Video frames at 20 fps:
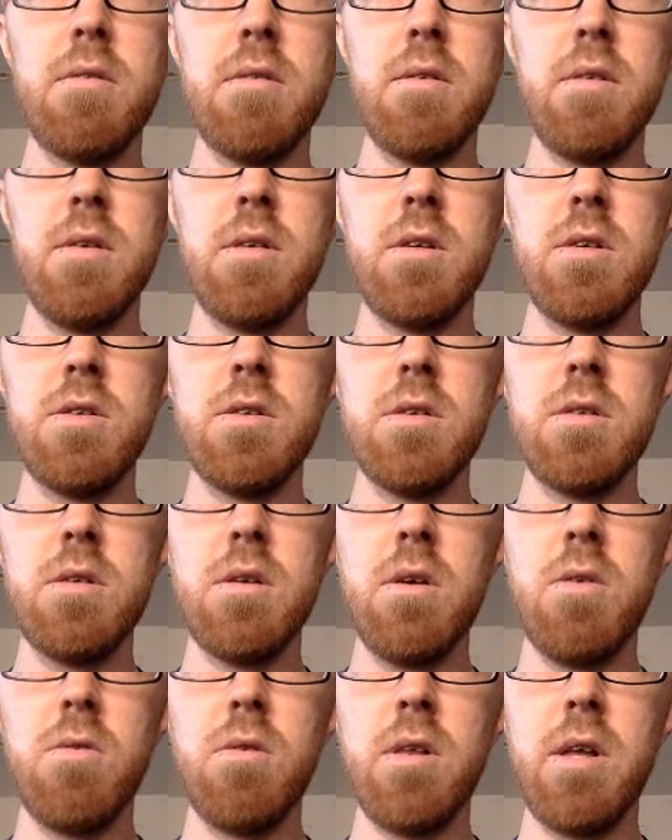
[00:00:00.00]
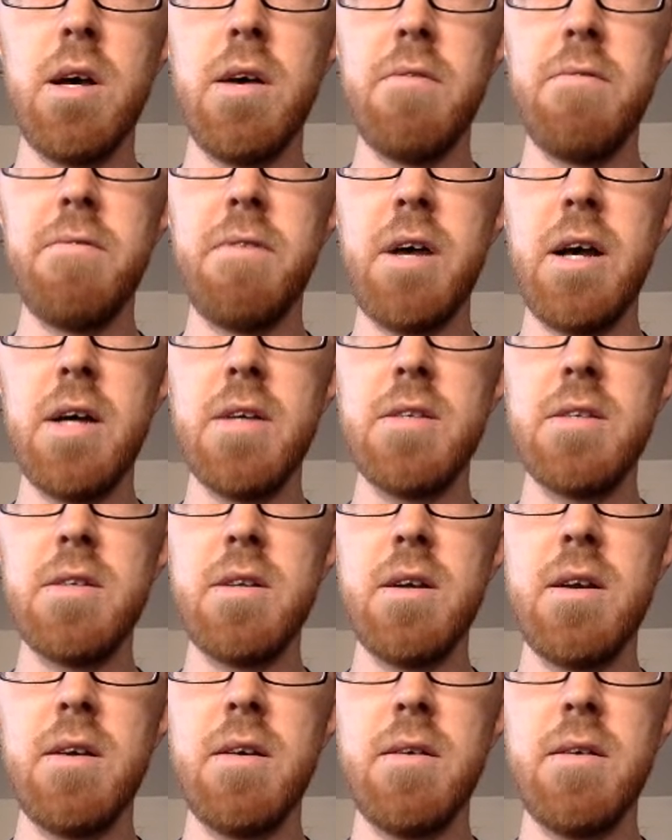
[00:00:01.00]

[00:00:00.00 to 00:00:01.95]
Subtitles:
and it should go a lot faster.